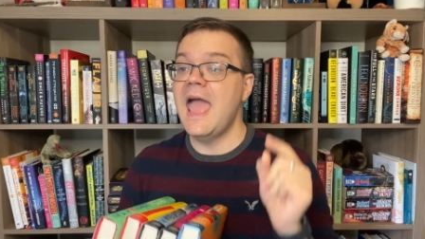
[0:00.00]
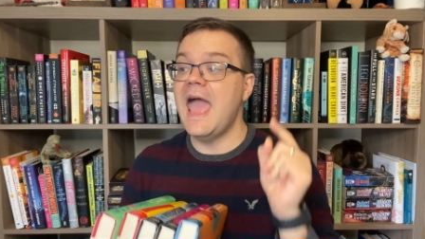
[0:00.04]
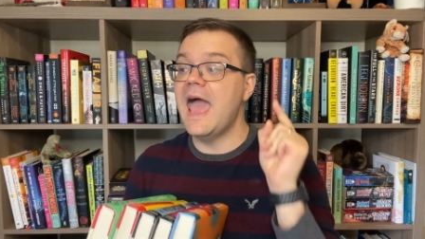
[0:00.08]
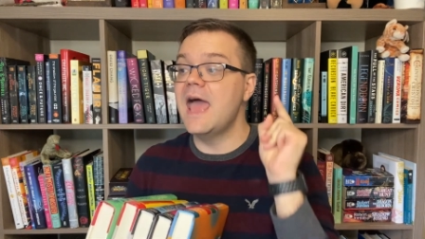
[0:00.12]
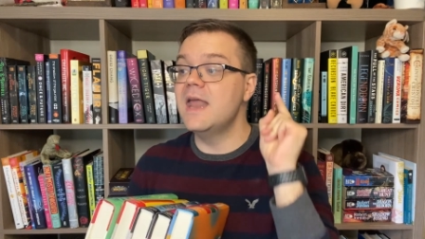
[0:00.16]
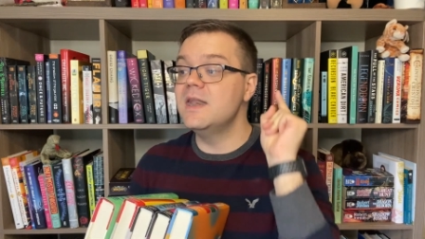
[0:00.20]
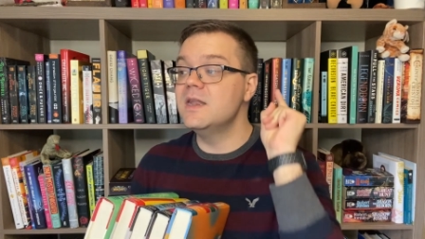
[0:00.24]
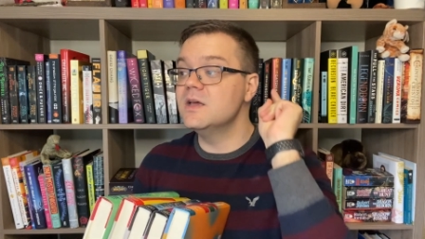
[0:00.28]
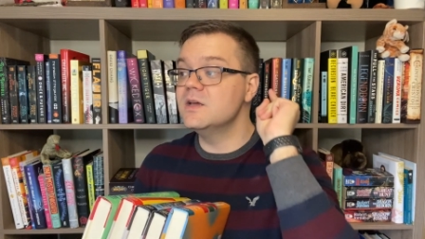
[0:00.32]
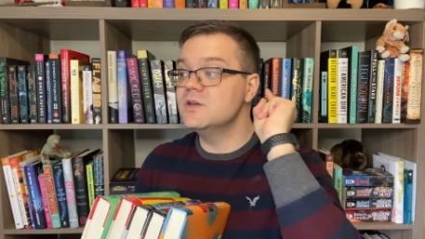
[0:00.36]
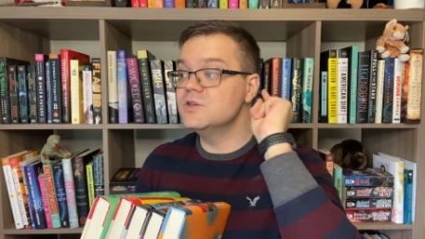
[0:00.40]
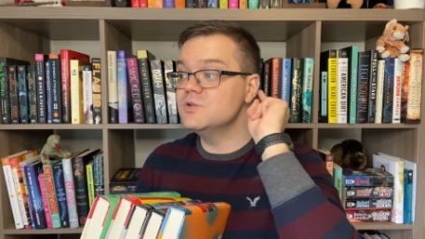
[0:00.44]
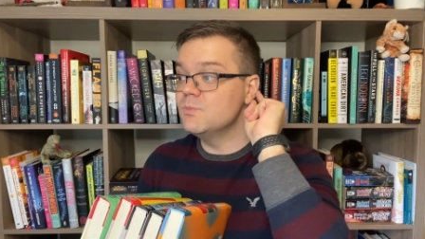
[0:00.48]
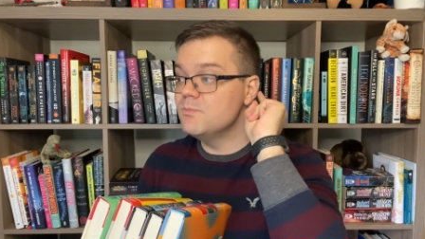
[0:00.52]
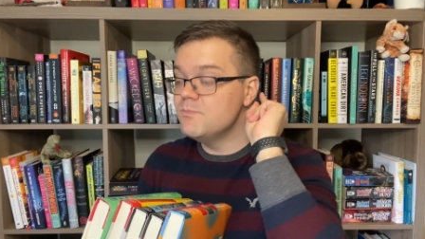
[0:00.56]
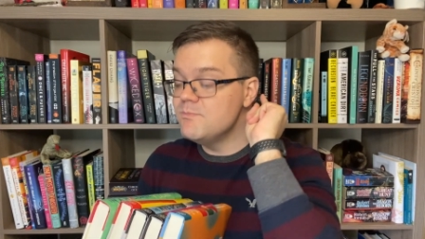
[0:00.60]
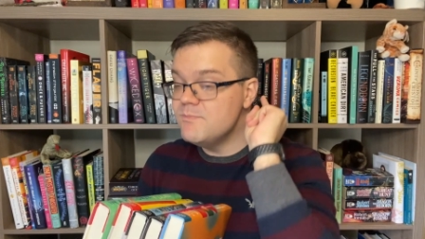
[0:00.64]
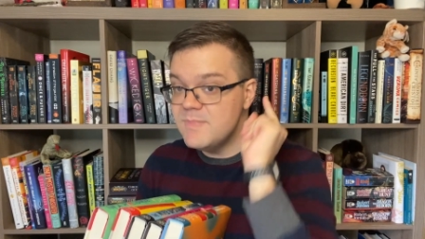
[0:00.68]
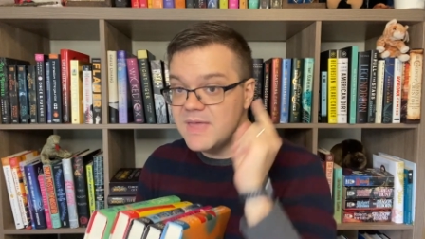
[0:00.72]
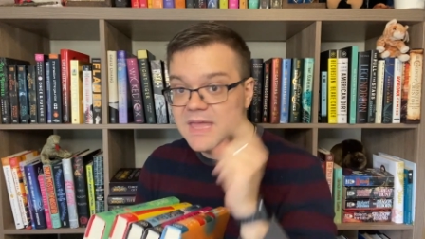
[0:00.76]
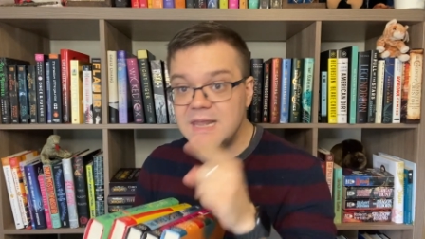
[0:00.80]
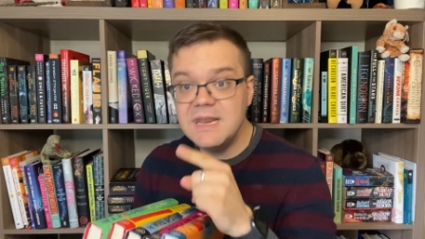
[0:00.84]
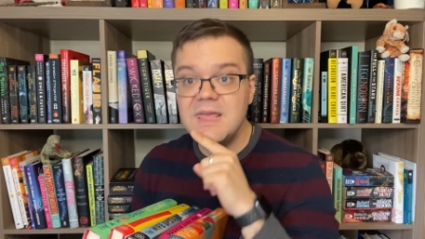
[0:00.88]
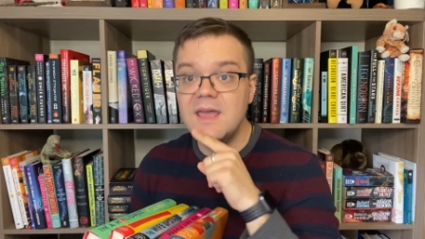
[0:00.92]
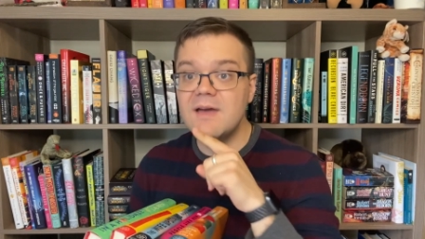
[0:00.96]
And
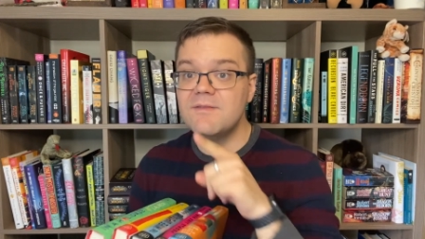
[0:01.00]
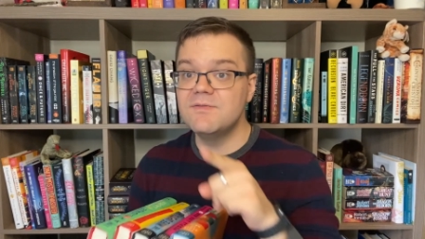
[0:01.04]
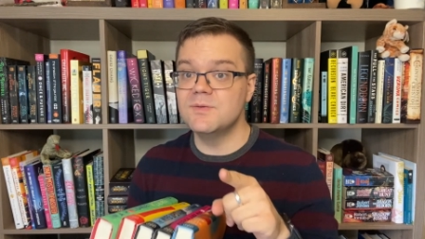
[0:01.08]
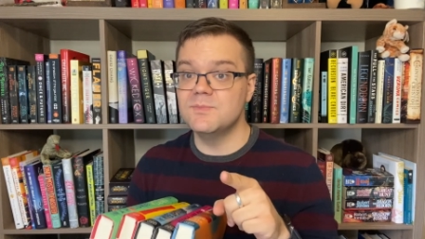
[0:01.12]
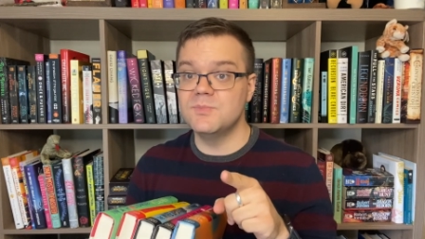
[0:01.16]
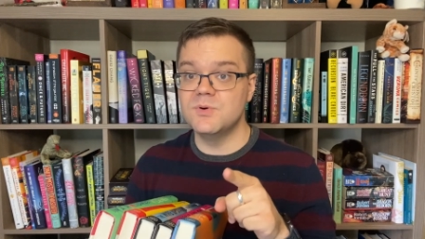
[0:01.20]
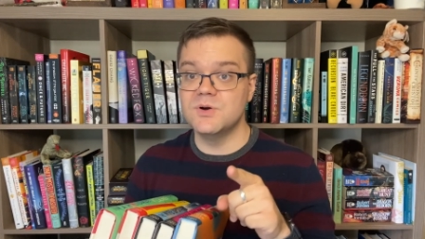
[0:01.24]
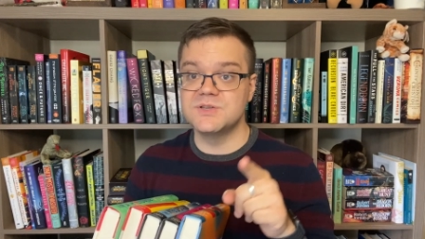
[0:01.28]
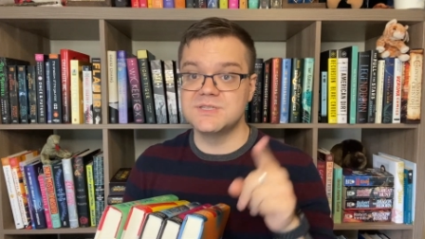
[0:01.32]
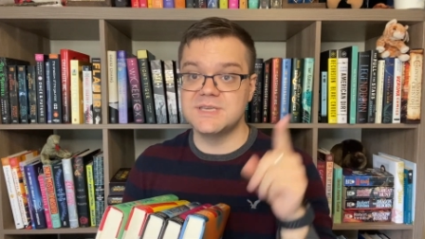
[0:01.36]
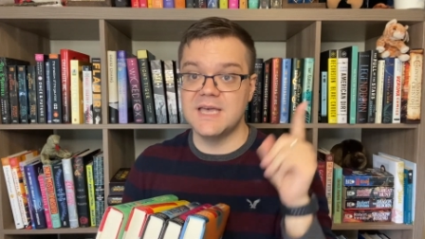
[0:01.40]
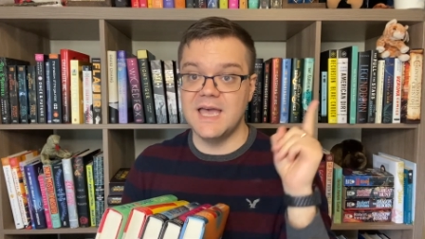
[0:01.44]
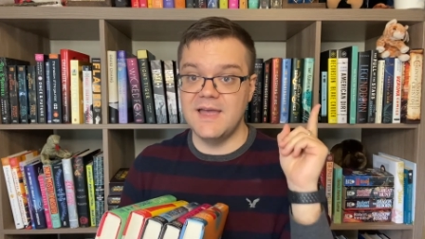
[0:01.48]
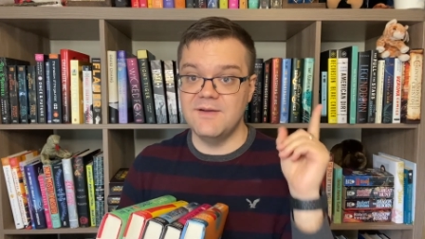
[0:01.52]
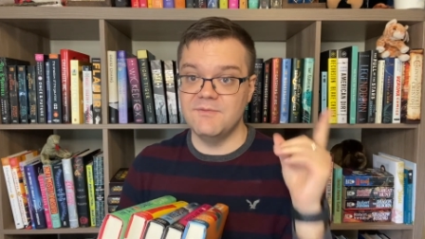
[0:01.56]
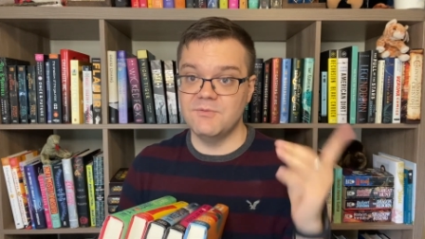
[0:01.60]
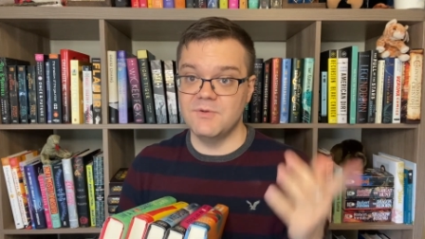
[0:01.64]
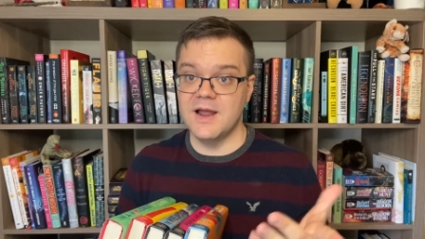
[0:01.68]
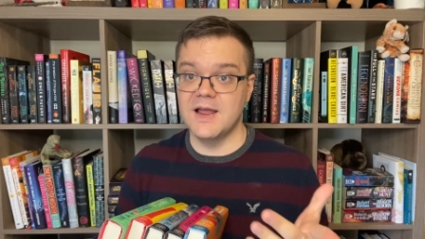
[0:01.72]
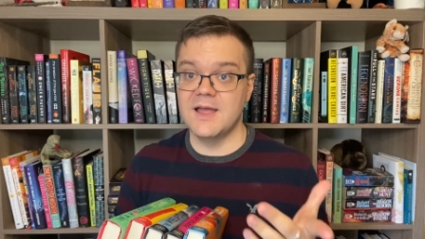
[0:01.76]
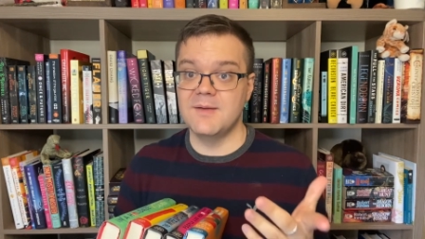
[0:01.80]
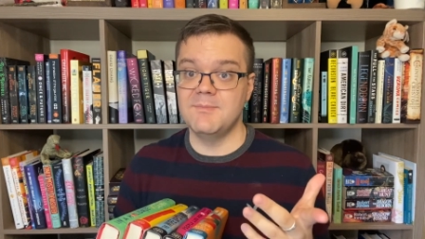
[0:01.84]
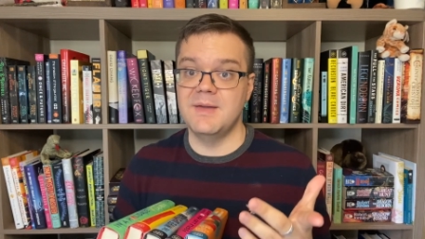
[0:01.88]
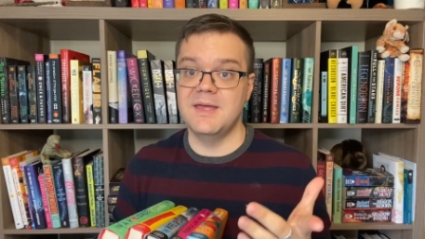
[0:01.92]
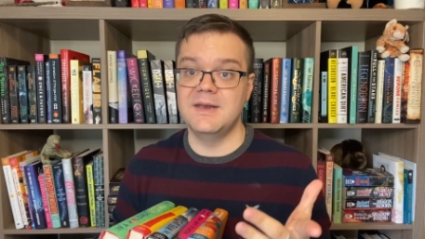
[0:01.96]
many of the books I have
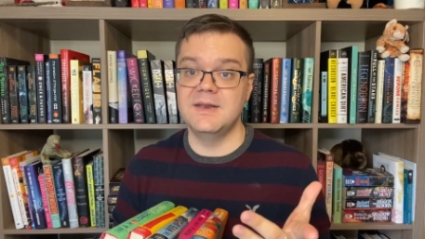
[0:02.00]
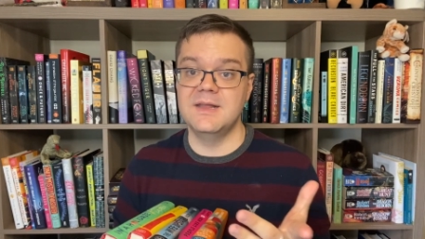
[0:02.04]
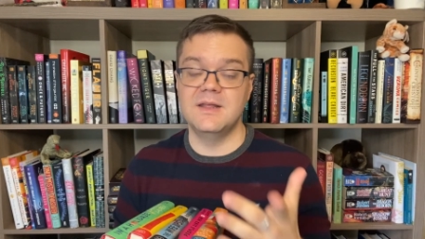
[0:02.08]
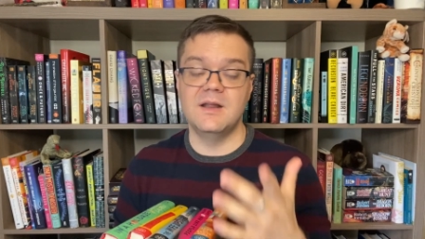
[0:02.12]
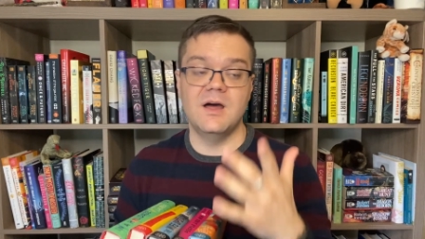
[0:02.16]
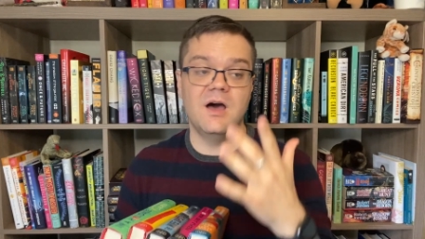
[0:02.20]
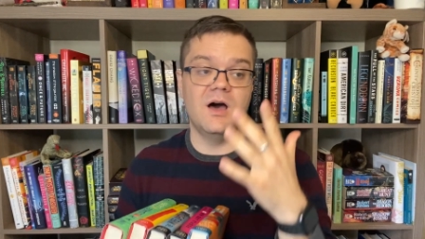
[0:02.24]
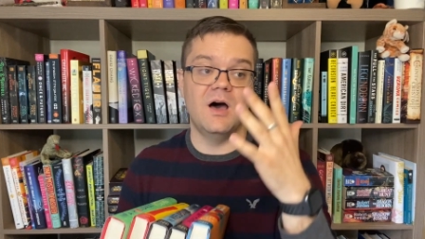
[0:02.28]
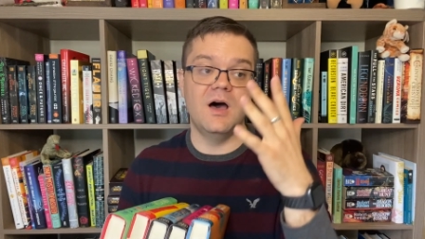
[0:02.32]
recommended